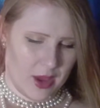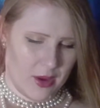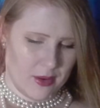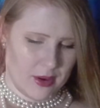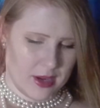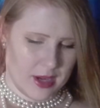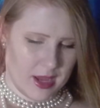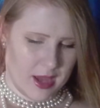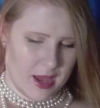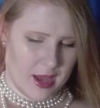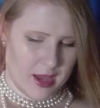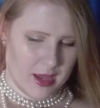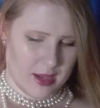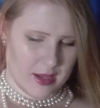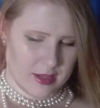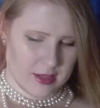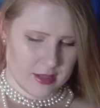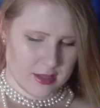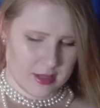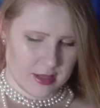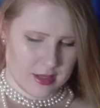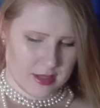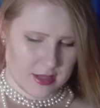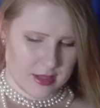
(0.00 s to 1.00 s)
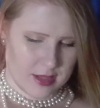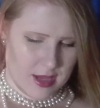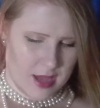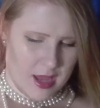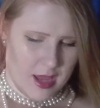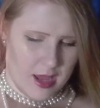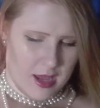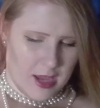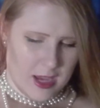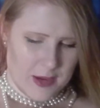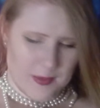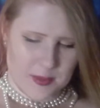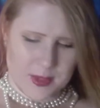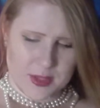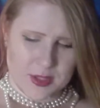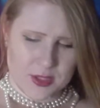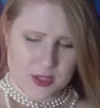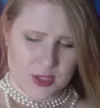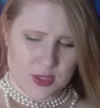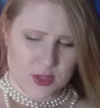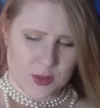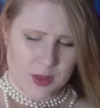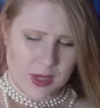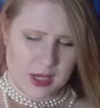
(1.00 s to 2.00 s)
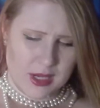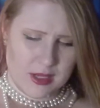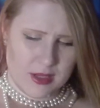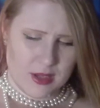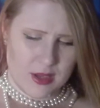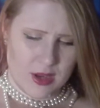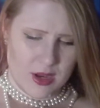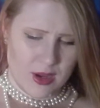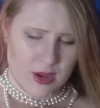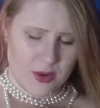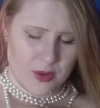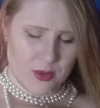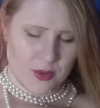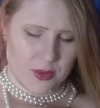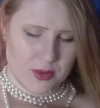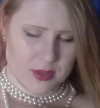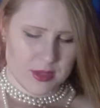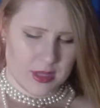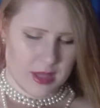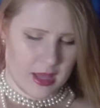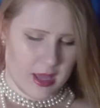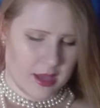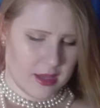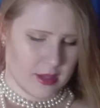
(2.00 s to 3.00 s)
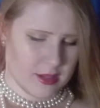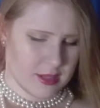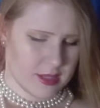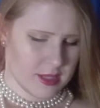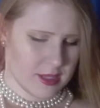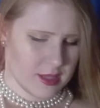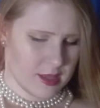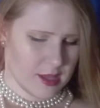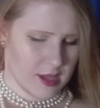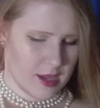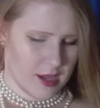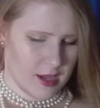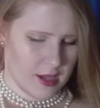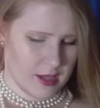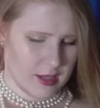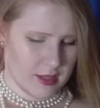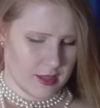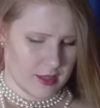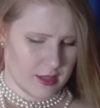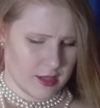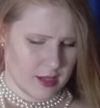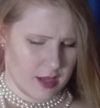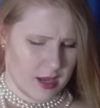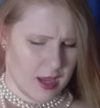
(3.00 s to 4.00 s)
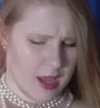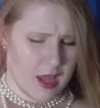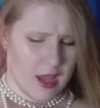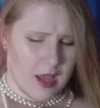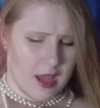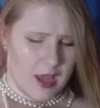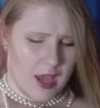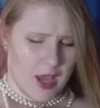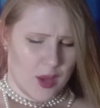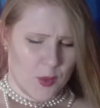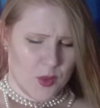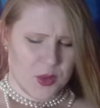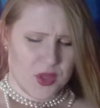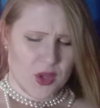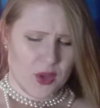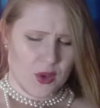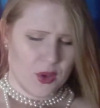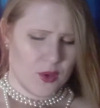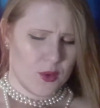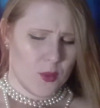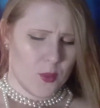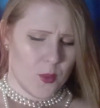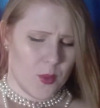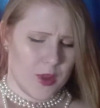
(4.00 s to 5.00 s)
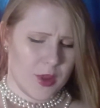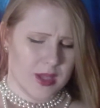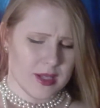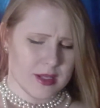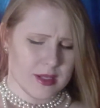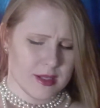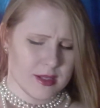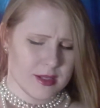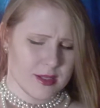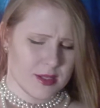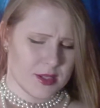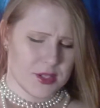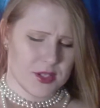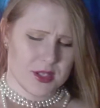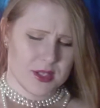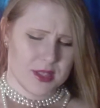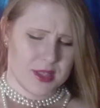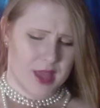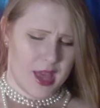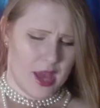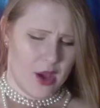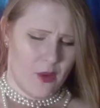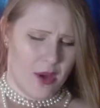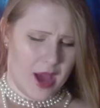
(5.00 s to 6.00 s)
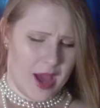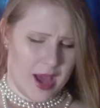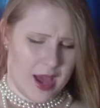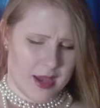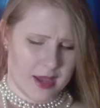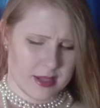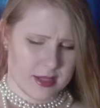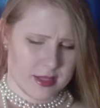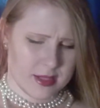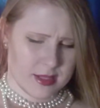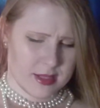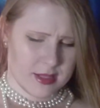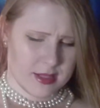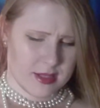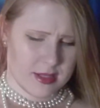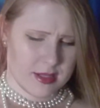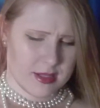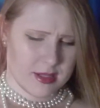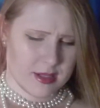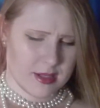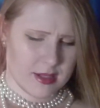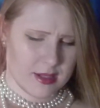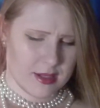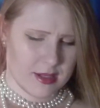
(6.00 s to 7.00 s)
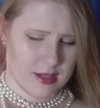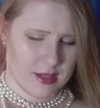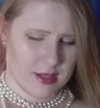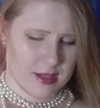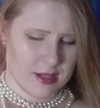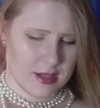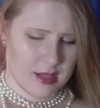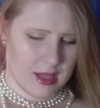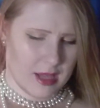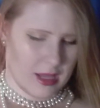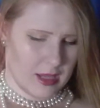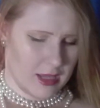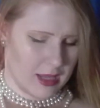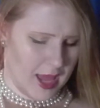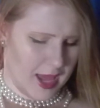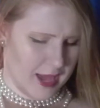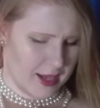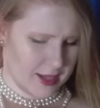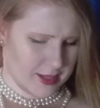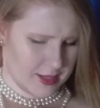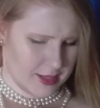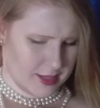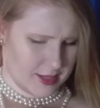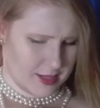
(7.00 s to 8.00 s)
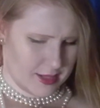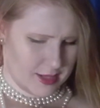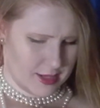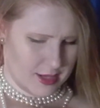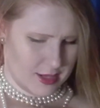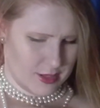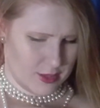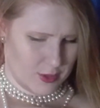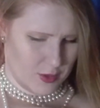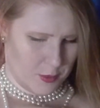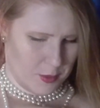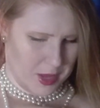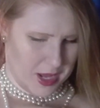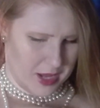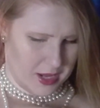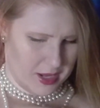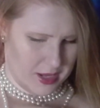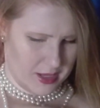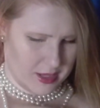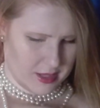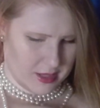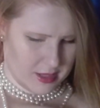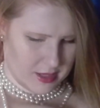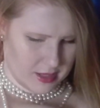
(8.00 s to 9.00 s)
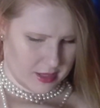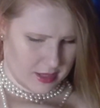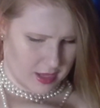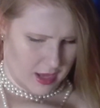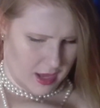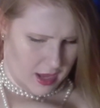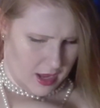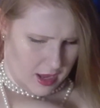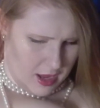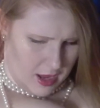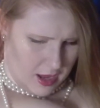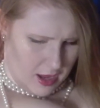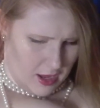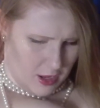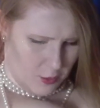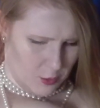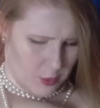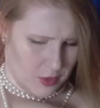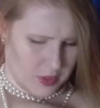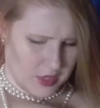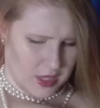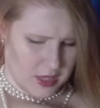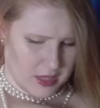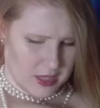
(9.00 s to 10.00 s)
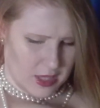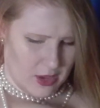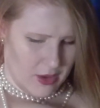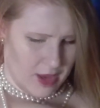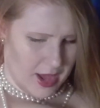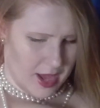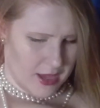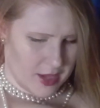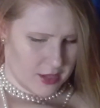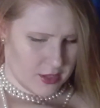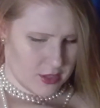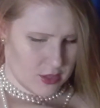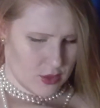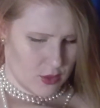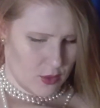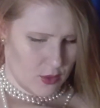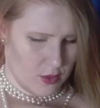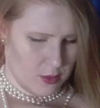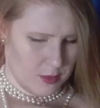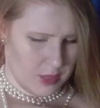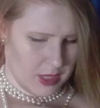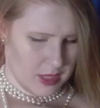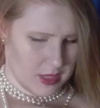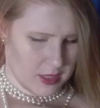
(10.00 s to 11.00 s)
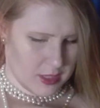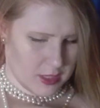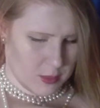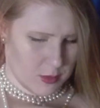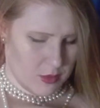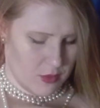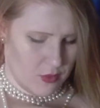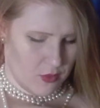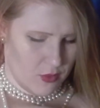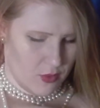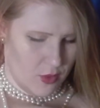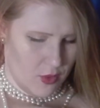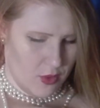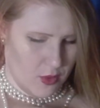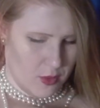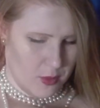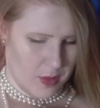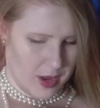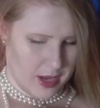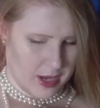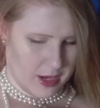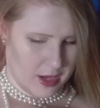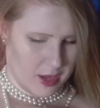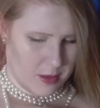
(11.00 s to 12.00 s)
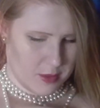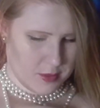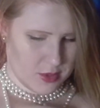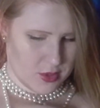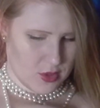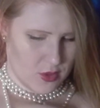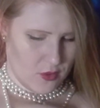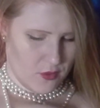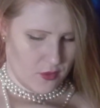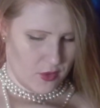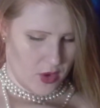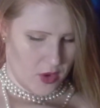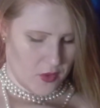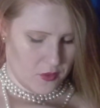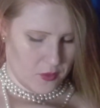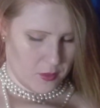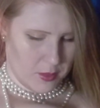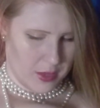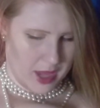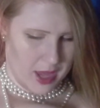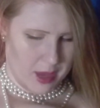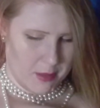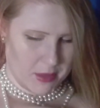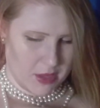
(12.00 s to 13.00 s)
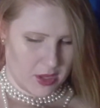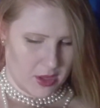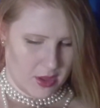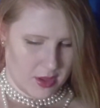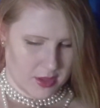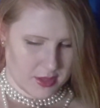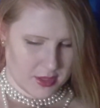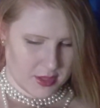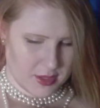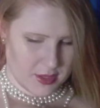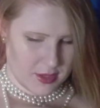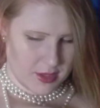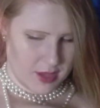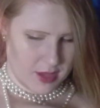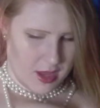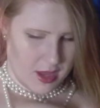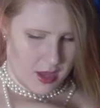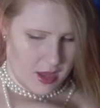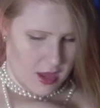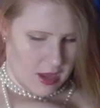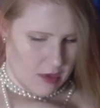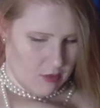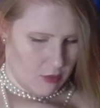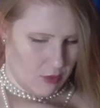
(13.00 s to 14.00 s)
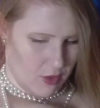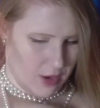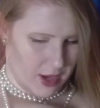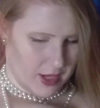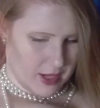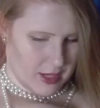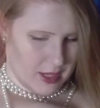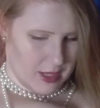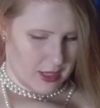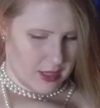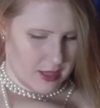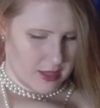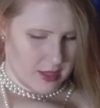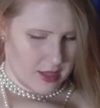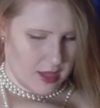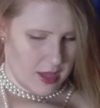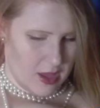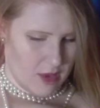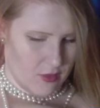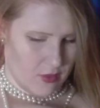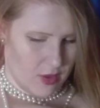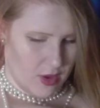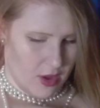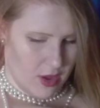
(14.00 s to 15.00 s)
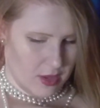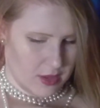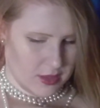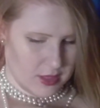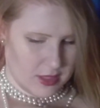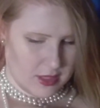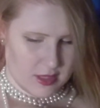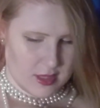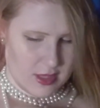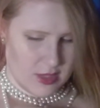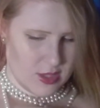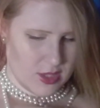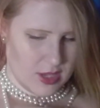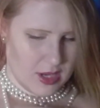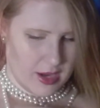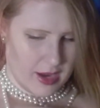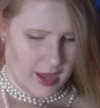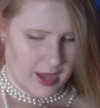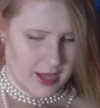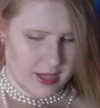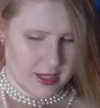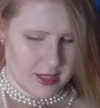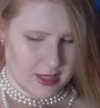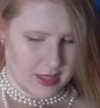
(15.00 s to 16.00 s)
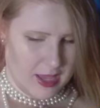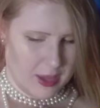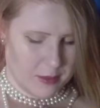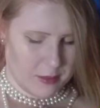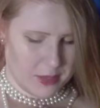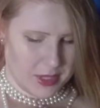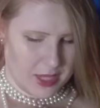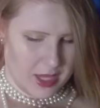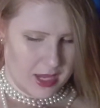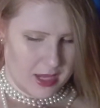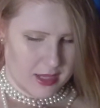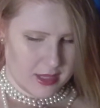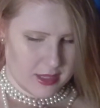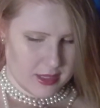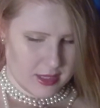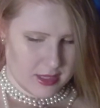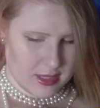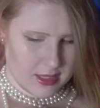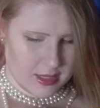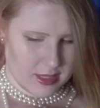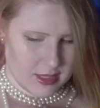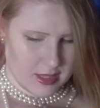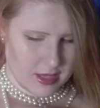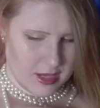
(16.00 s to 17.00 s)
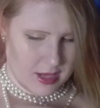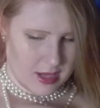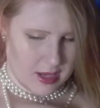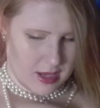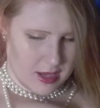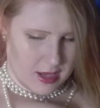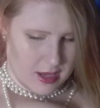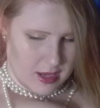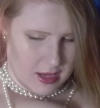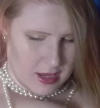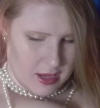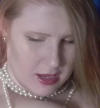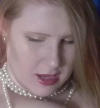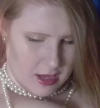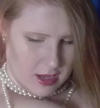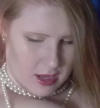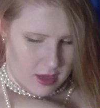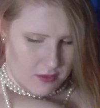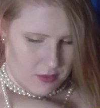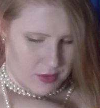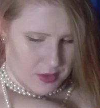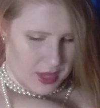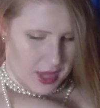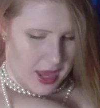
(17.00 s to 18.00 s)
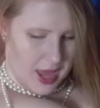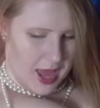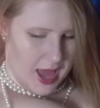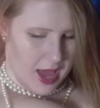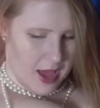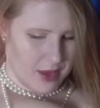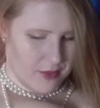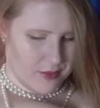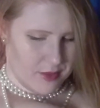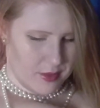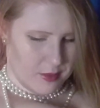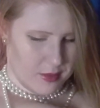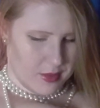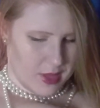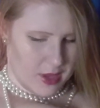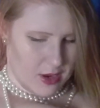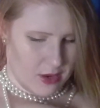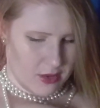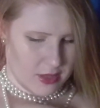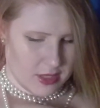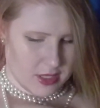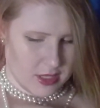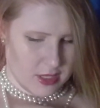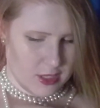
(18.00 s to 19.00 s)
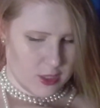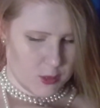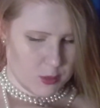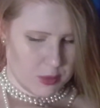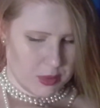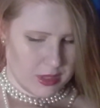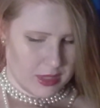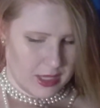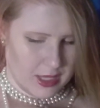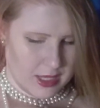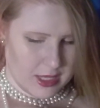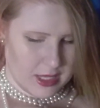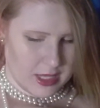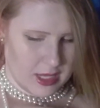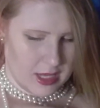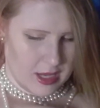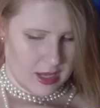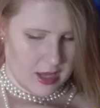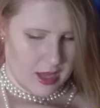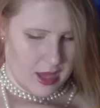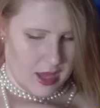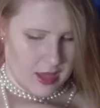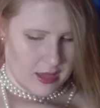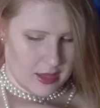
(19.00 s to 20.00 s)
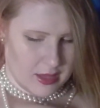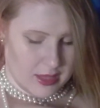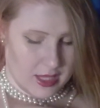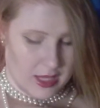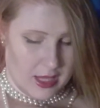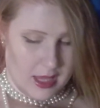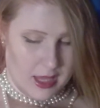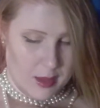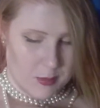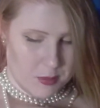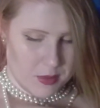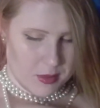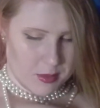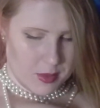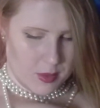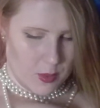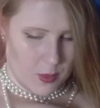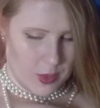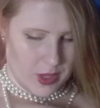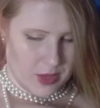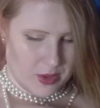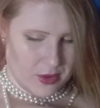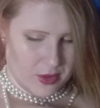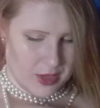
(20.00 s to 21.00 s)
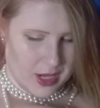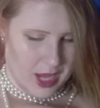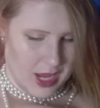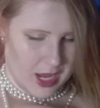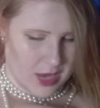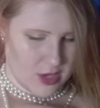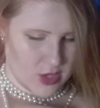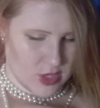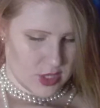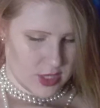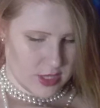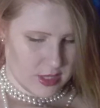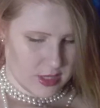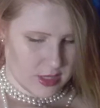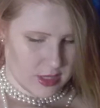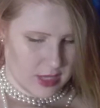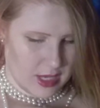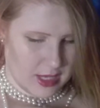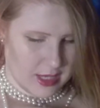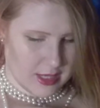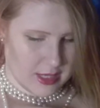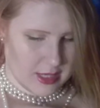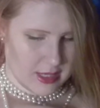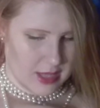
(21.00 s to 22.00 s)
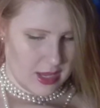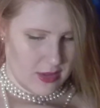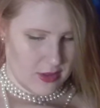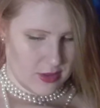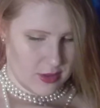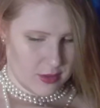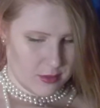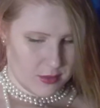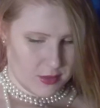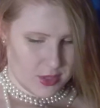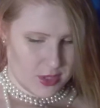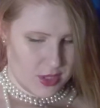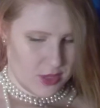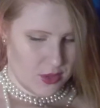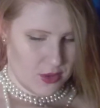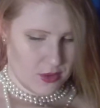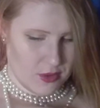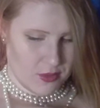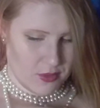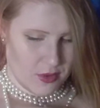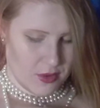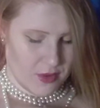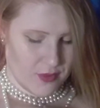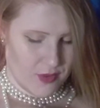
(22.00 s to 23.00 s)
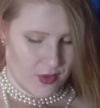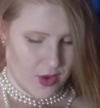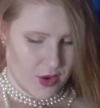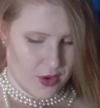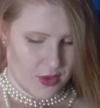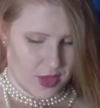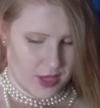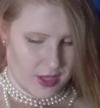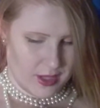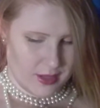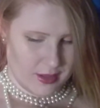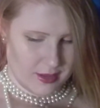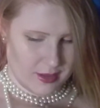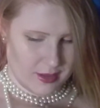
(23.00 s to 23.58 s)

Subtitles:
and eyes, and with a straight nose like unto thine, and with a good wit such as thou hast. Alas, said Sir Pellias, I would that thou hadst told me this before we had come so far from Camelot, for I could easily have got thee such a knight at that place. For they have them there in such plenty that they keep them in wicker cages, and sell them too for a farthing.